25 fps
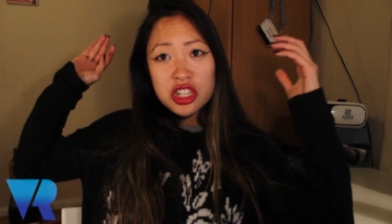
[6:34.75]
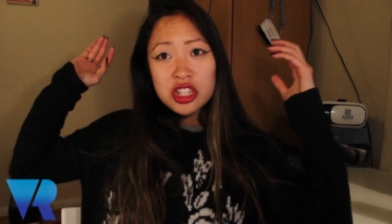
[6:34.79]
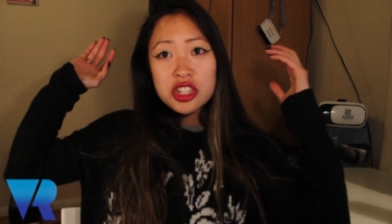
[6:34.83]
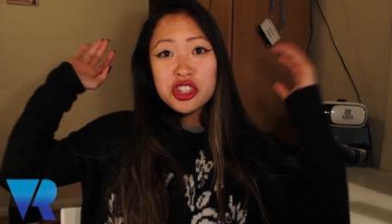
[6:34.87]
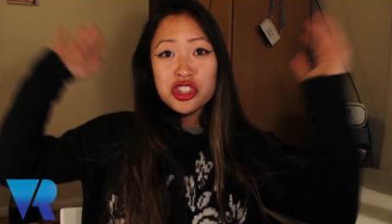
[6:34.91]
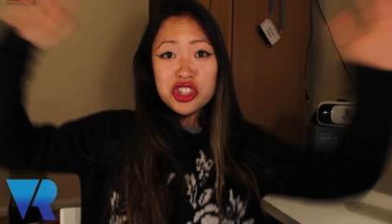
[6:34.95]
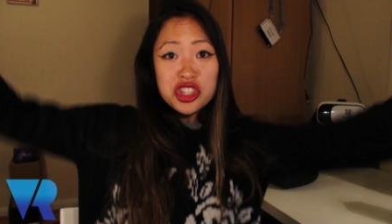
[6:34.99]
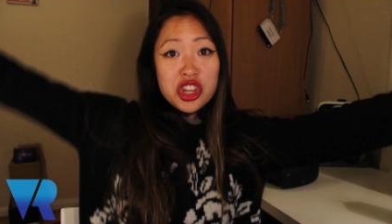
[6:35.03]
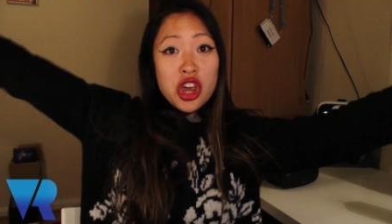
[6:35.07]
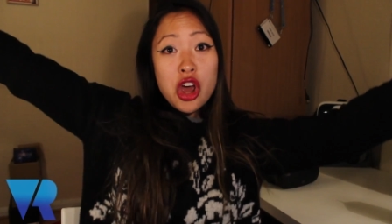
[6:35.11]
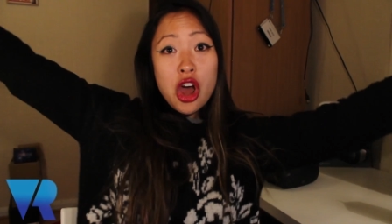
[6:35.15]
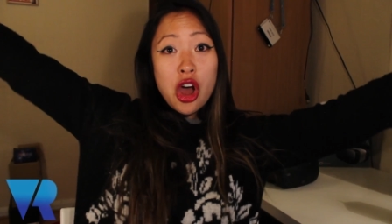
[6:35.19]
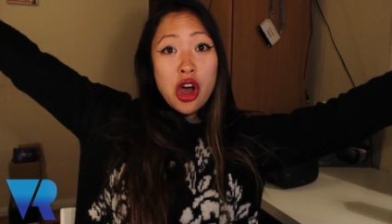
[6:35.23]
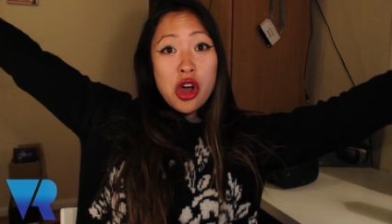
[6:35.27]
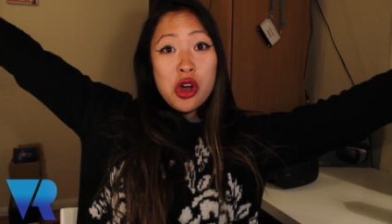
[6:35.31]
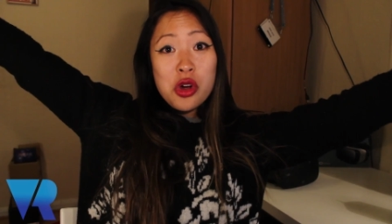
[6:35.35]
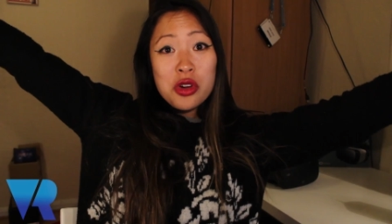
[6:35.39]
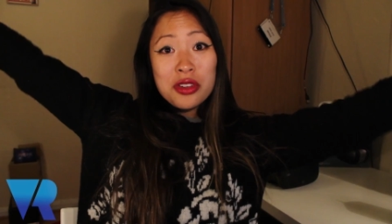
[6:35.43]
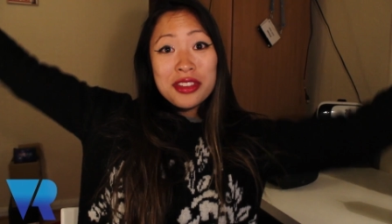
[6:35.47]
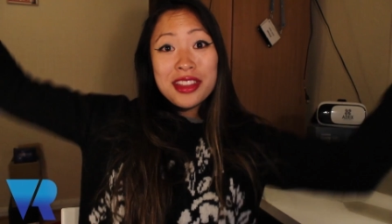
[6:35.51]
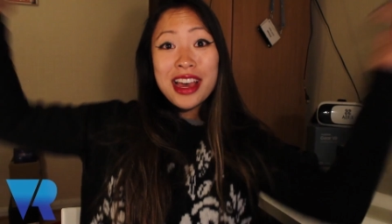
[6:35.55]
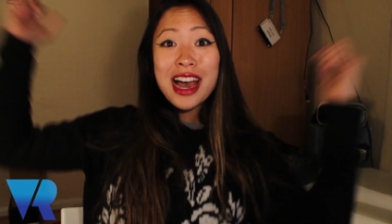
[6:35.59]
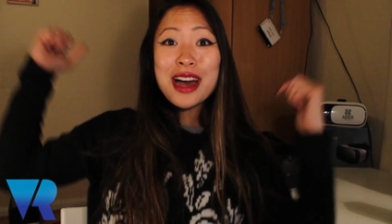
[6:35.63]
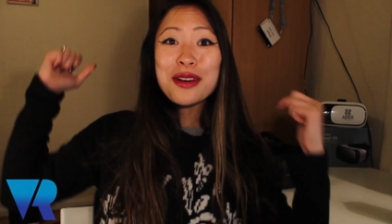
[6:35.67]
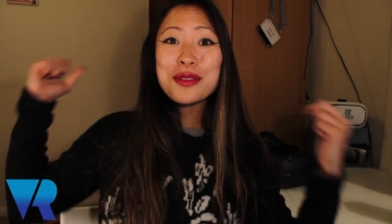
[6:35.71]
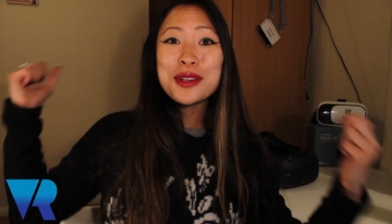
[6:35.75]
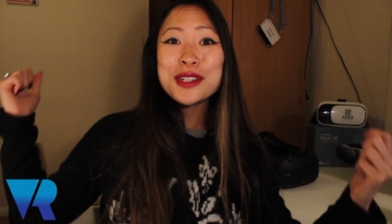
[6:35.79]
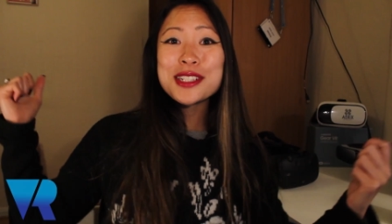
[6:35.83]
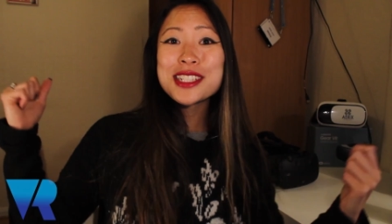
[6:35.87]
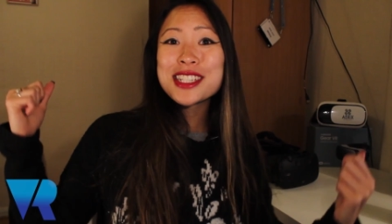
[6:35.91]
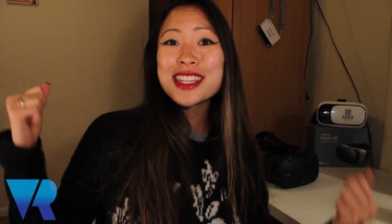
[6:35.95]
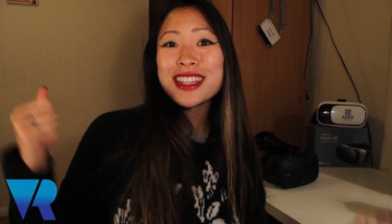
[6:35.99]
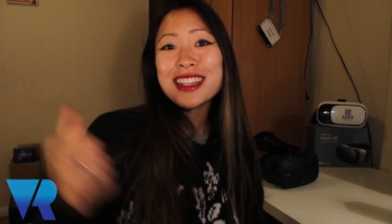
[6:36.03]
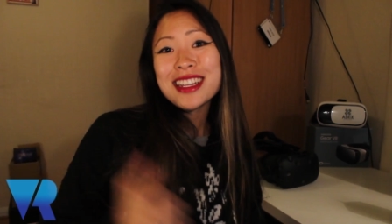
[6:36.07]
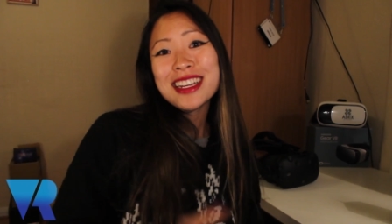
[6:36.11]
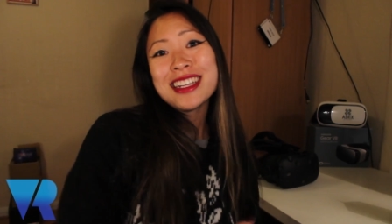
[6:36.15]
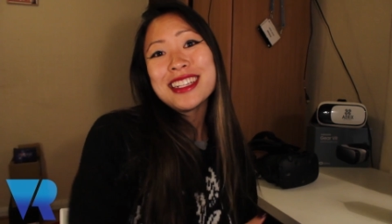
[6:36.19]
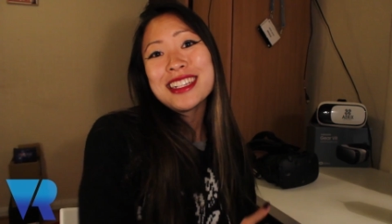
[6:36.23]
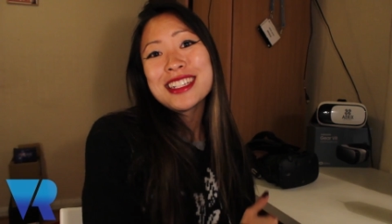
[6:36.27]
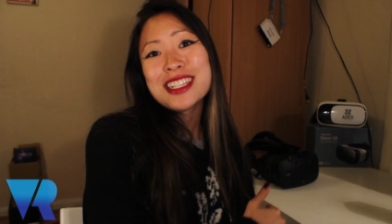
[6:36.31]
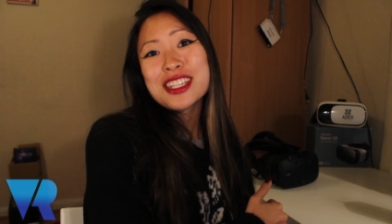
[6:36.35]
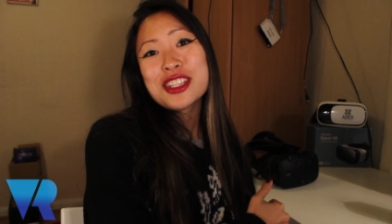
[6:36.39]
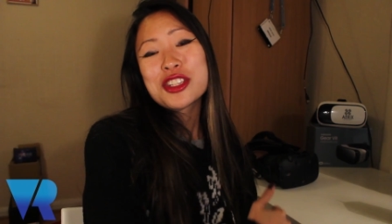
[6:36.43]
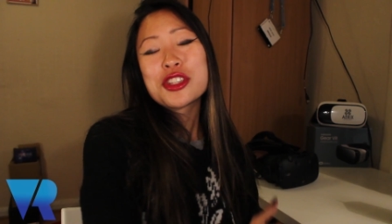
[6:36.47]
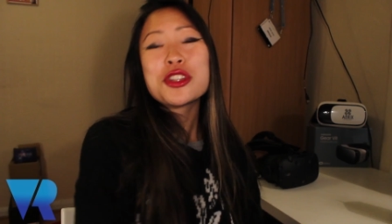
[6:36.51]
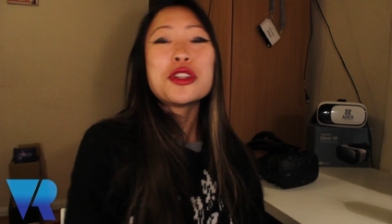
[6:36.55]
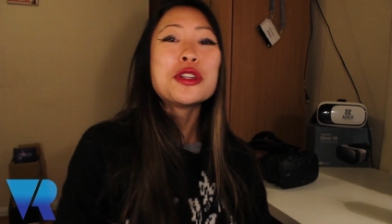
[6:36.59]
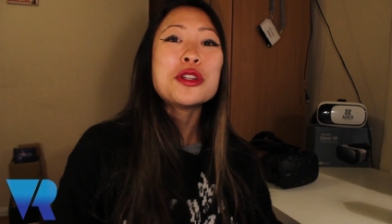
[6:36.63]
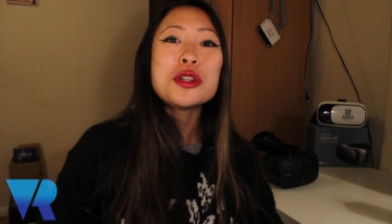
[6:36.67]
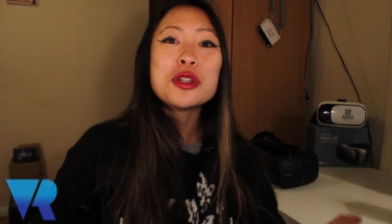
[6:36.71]
So that was the
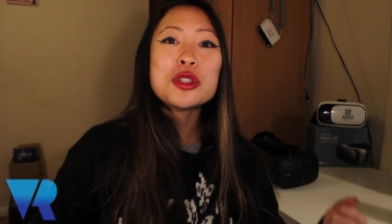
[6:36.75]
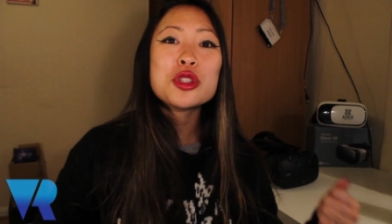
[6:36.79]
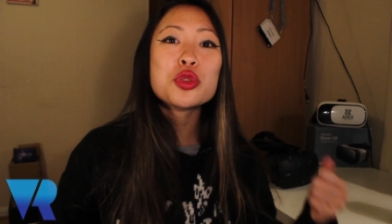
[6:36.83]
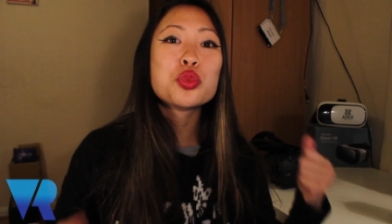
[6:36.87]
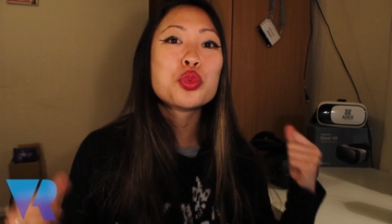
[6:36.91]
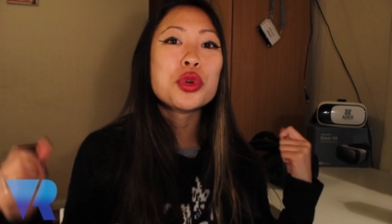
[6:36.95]
latest news.